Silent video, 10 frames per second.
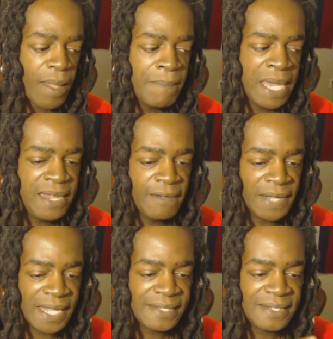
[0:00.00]
Many
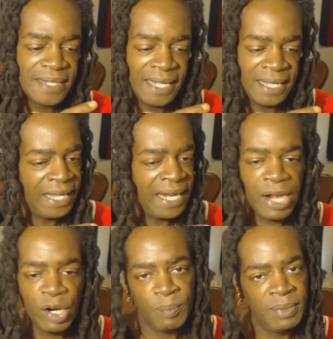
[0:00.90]
of us, and
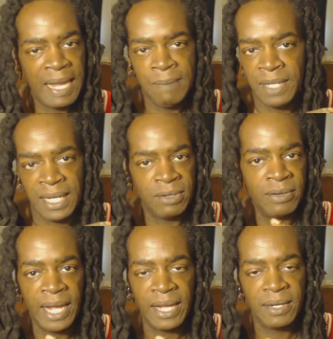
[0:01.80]
I don't blame the
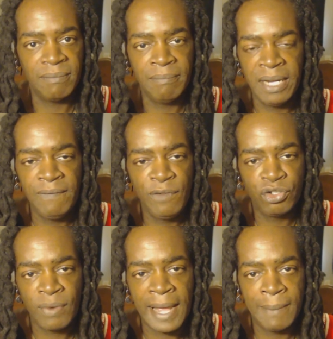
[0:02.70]
internet, many of
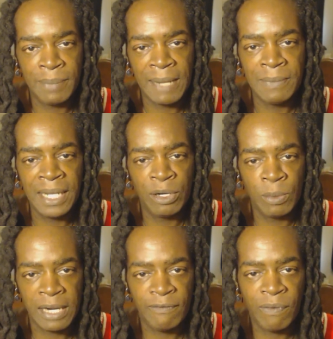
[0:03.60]
you try and blame the
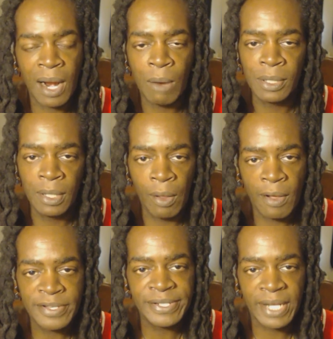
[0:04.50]
internet for our
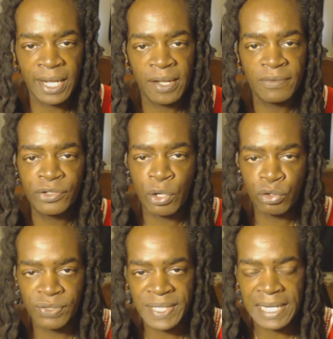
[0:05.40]
loss of
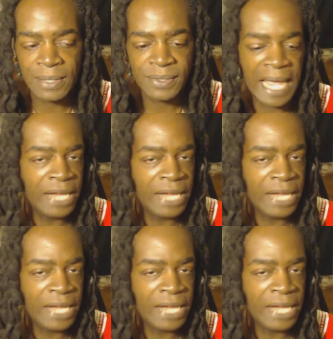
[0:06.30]
social skills.